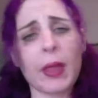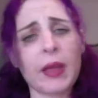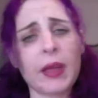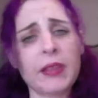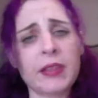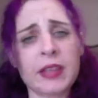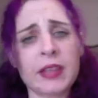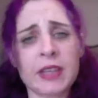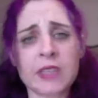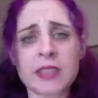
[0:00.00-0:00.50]

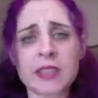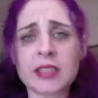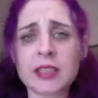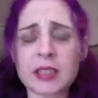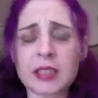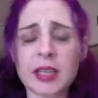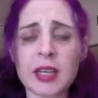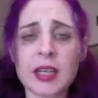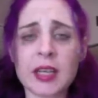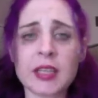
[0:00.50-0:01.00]
This
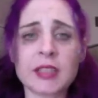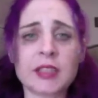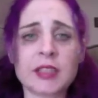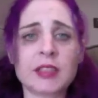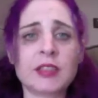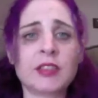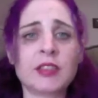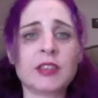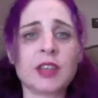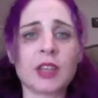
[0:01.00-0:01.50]
is
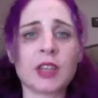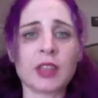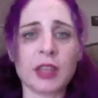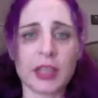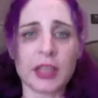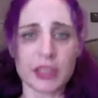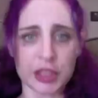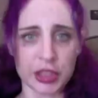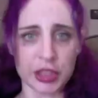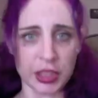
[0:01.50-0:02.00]

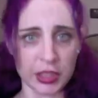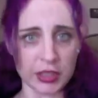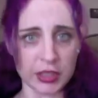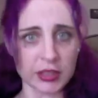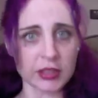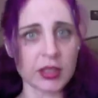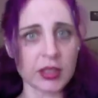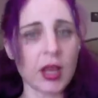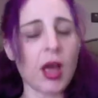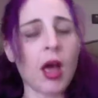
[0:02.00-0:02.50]
delicious.
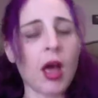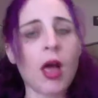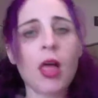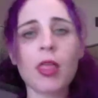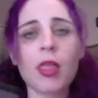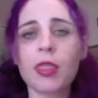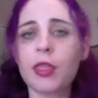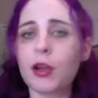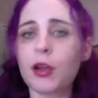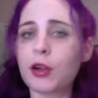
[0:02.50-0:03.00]

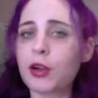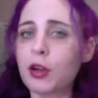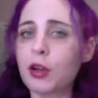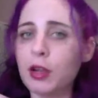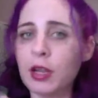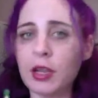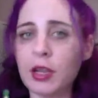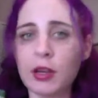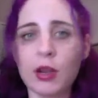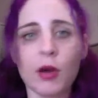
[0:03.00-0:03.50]
The
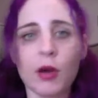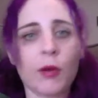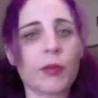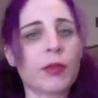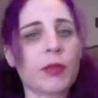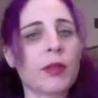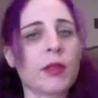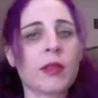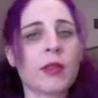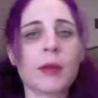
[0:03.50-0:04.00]
cookie note,
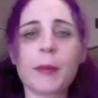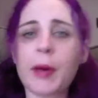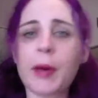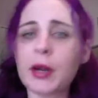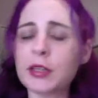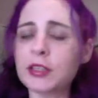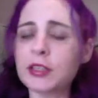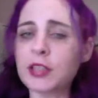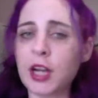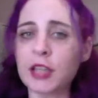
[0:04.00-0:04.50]
the
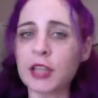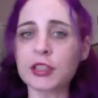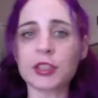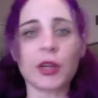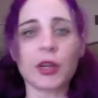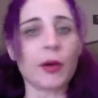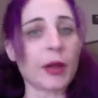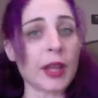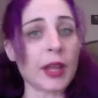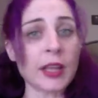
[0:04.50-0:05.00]

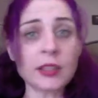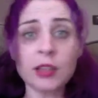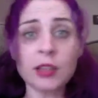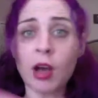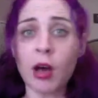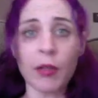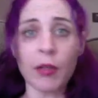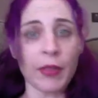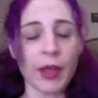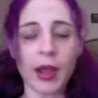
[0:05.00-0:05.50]
butterscotch note, it's
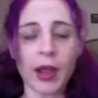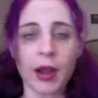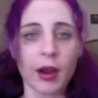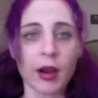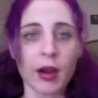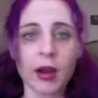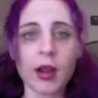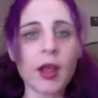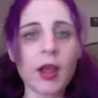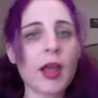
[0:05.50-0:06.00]
all
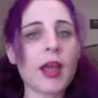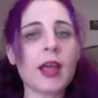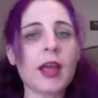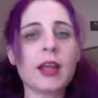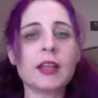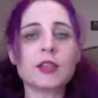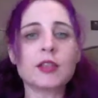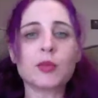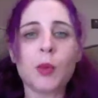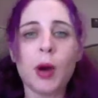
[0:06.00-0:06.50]
there.
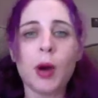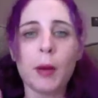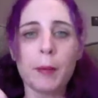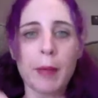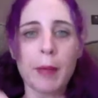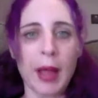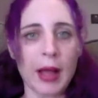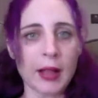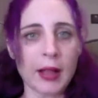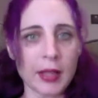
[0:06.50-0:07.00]
It is well
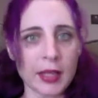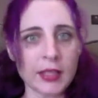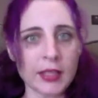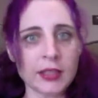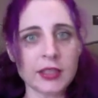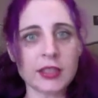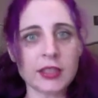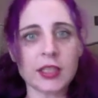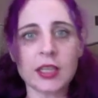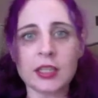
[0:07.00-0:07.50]

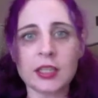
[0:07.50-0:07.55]
balanced.